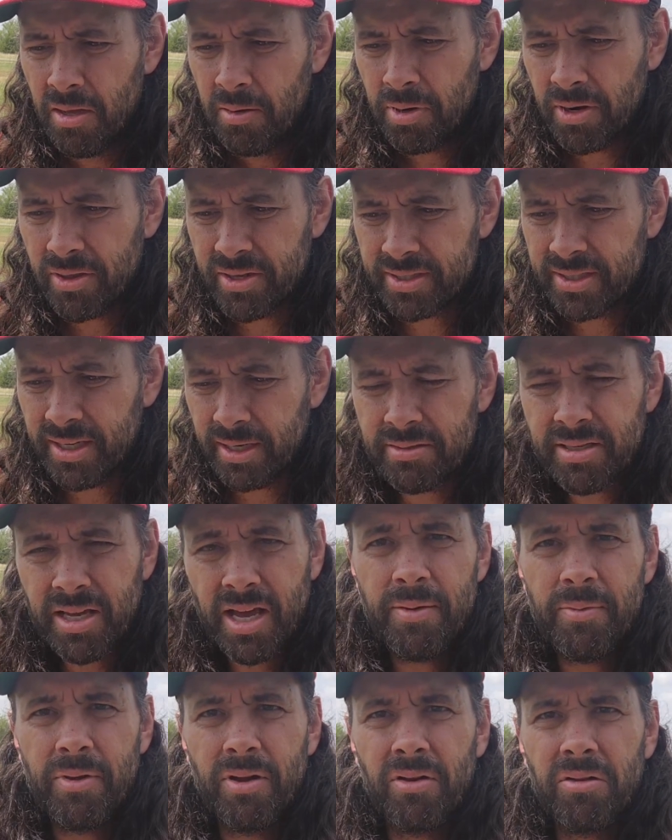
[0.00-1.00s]
But at the same
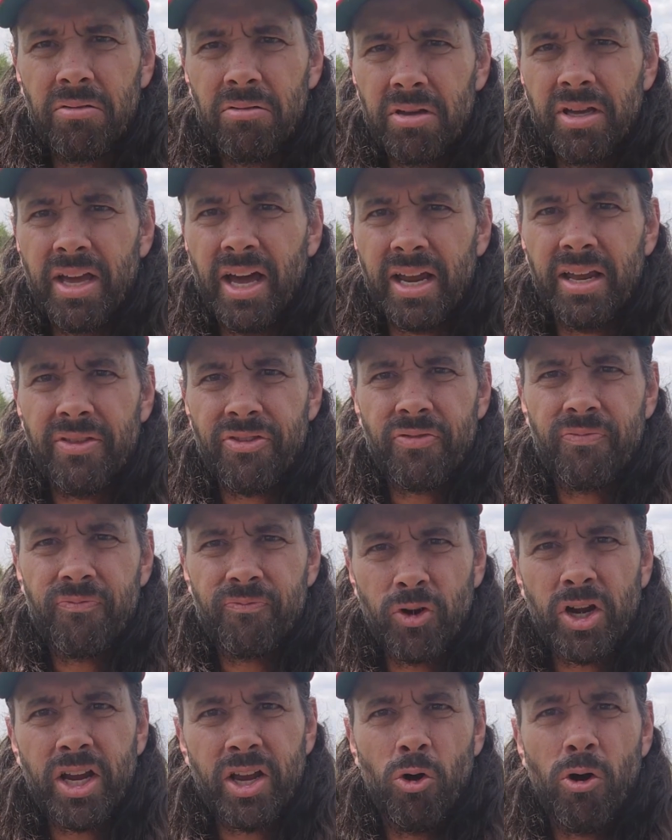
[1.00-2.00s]
time, you know, you got to get the
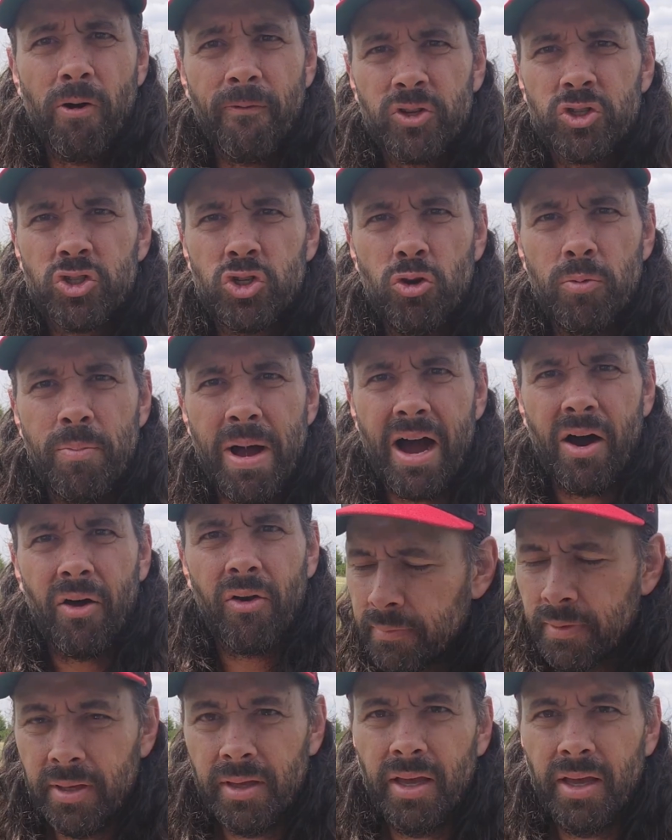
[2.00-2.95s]
freaking orifice tube out.